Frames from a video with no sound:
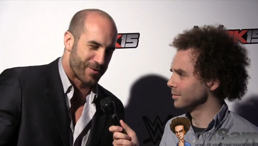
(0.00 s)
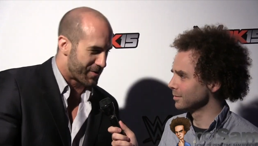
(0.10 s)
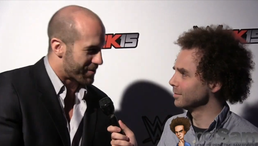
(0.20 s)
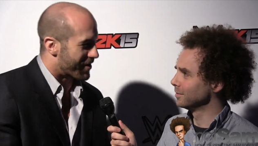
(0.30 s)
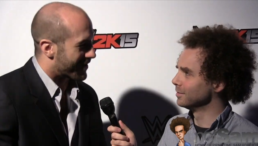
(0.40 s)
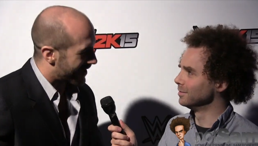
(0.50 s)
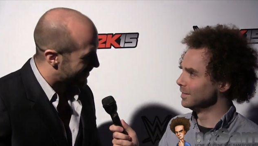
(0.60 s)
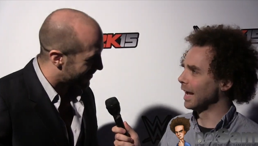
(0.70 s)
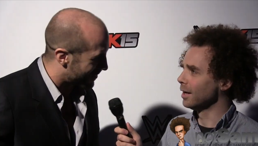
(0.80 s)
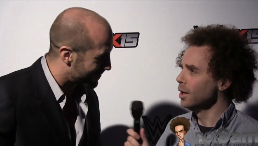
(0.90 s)
Speaker 1: do, you know that. Yeah.
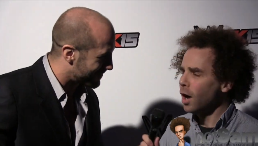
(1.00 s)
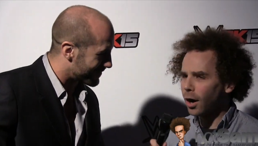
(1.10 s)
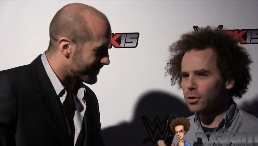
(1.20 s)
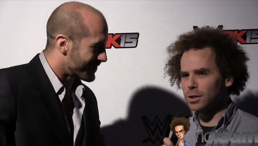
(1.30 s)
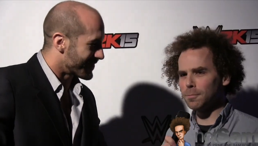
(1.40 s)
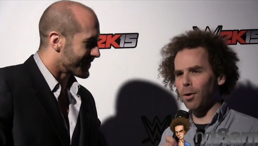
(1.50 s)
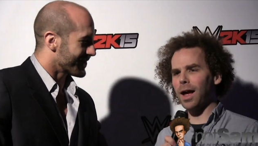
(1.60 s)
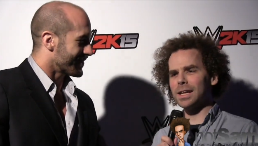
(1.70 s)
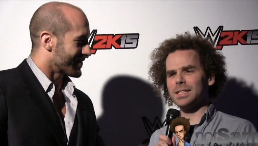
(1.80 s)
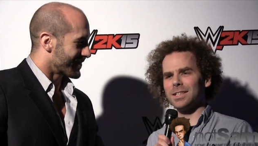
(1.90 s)
You know? Are you
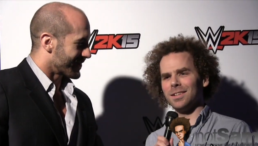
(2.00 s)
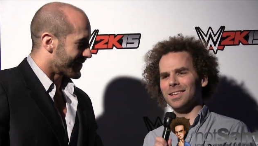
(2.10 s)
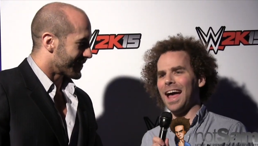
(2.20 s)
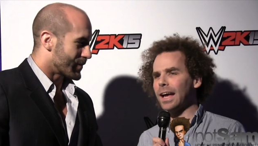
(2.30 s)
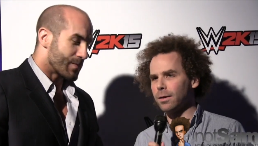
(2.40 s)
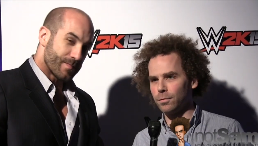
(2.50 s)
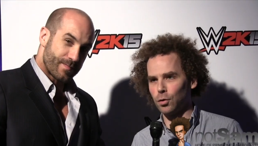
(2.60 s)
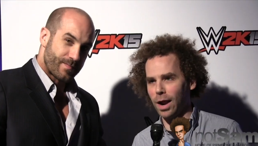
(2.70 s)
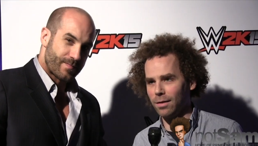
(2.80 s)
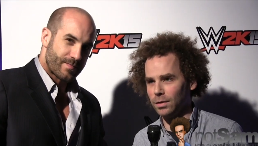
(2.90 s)
surprised at the lack of
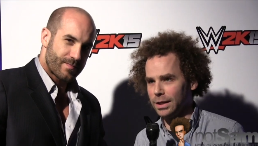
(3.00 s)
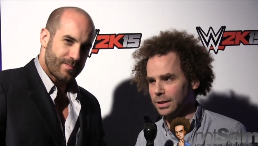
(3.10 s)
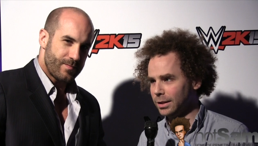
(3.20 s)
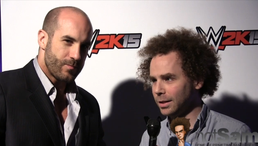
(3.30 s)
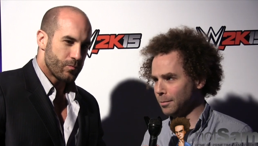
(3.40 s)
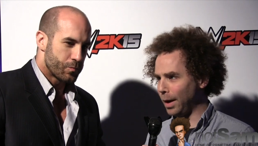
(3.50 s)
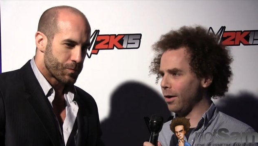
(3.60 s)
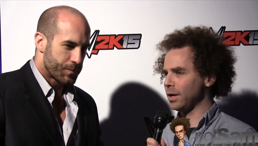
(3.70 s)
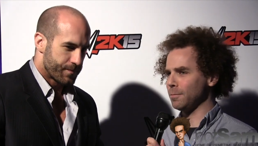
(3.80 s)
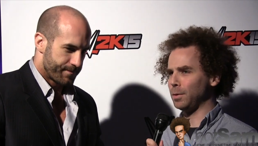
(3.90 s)
traveling that the
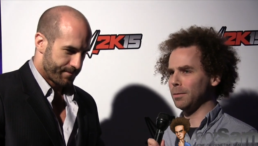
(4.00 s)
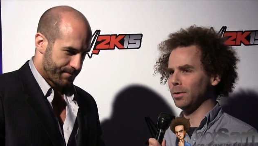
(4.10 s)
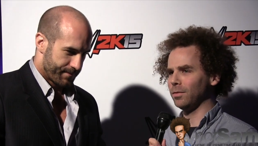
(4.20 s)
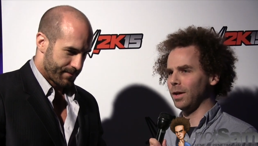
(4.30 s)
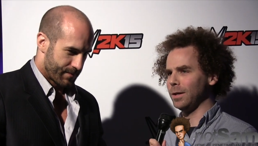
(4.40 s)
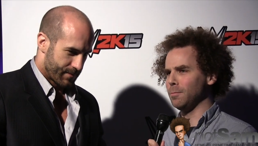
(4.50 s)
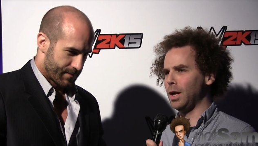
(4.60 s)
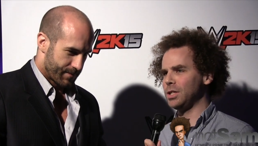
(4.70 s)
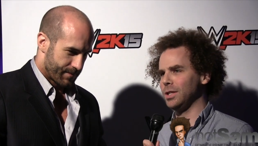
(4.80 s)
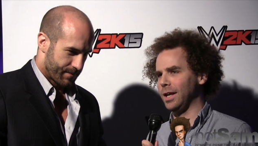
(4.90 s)
American people have done? You
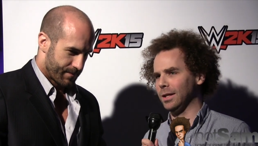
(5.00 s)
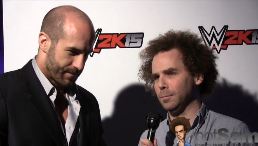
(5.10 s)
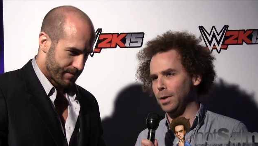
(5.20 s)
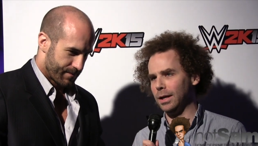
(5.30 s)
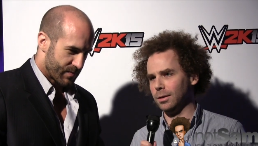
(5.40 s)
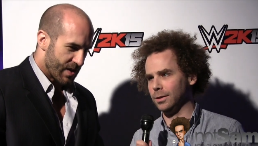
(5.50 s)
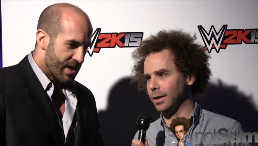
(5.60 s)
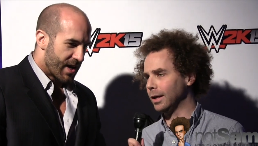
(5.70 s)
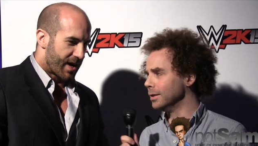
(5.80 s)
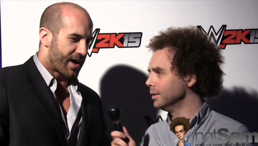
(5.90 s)
mentioned that on the panel today.
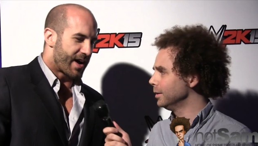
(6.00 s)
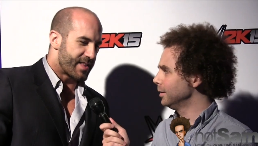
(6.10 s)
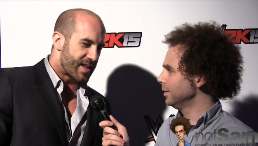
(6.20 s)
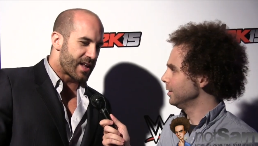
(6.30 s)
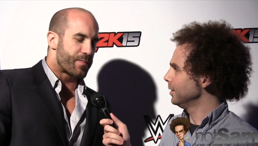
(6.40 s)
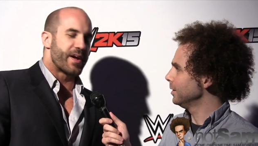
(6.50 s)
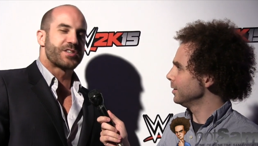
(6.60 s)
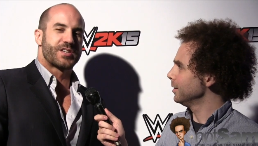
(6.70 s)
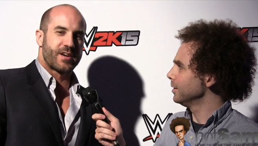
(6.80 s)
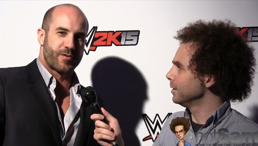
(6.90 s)
Speaker 2: I did
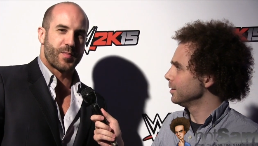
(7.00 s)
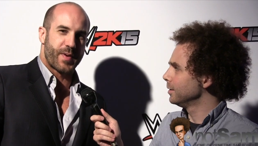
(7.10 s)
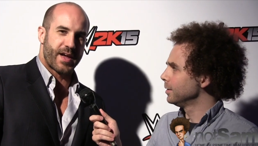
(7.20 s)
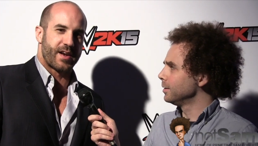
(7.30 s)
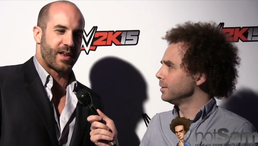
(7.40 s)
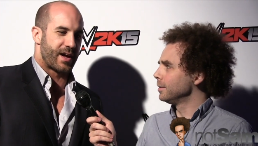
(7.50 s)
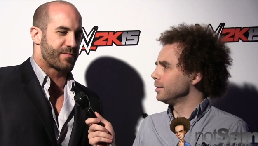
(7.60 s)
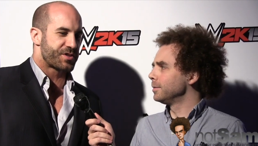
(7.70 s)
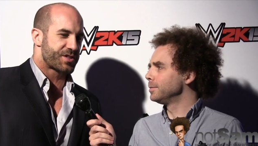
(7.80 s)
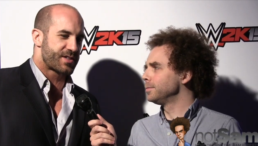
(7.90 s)
mention that on a panel.
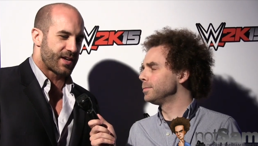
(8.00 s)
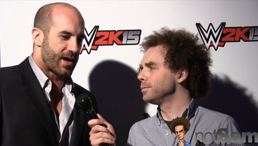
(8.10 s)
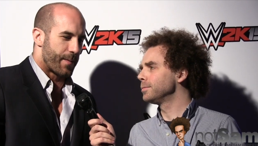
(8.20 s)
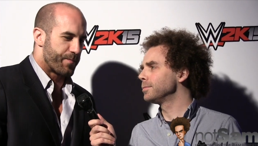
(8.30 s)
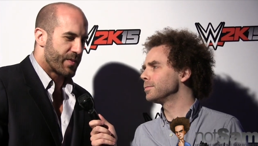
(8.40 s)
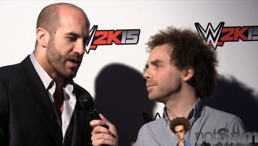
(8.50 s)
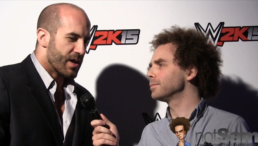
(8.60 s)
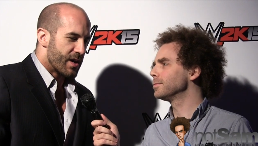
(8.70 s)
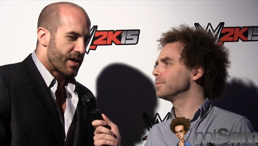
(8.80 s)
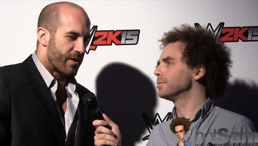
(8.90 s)
I'm just,
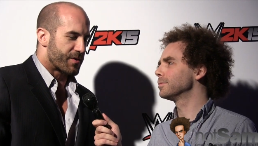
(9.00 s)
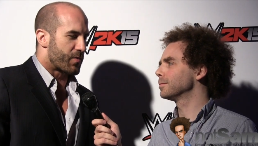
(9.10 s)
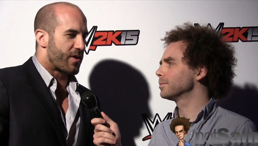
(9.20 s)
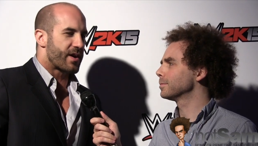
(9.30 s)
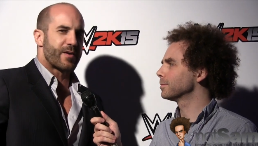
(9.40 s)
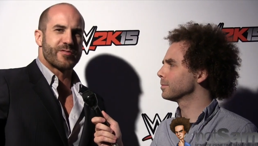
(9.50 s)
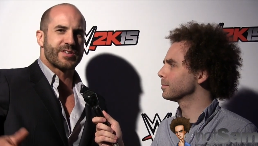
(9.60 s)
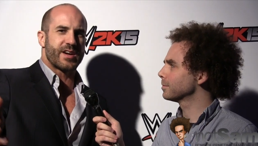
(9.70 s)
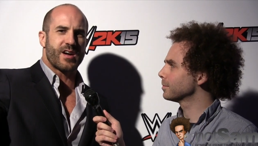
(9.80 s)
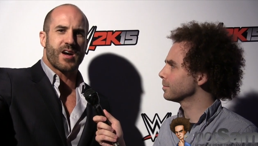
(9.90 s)
you know, the one guy was
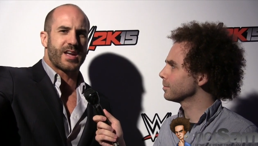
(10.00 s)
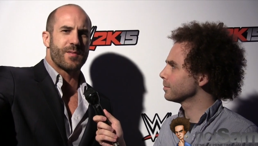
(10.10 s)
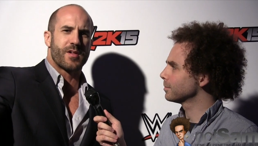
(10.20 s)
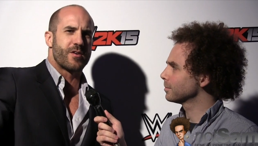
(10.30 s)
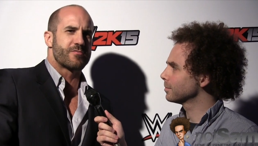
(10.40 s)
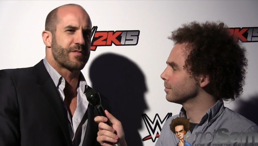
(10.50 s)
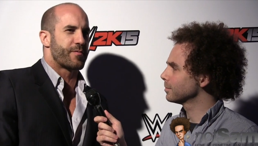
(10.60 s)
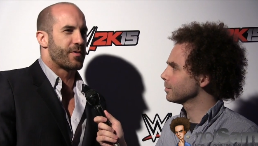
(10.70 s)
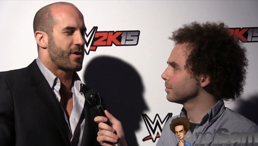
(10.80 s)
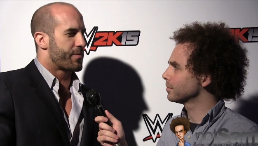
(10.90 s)
like, oh, I came a long way from
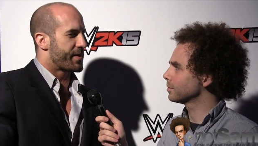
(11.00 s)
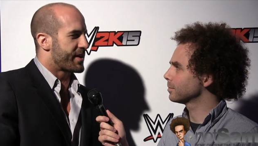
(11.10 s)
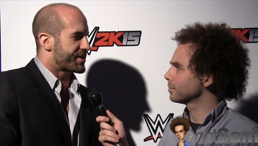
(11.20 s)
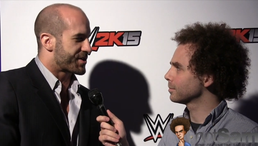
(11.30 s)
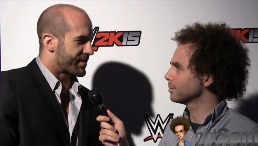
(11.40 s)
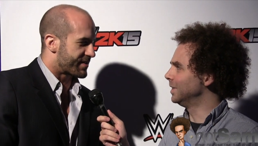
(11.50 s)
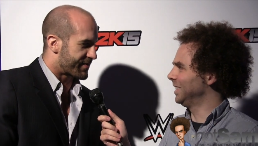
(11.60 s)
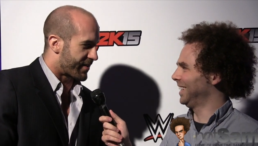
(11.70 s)
Long Beach. And as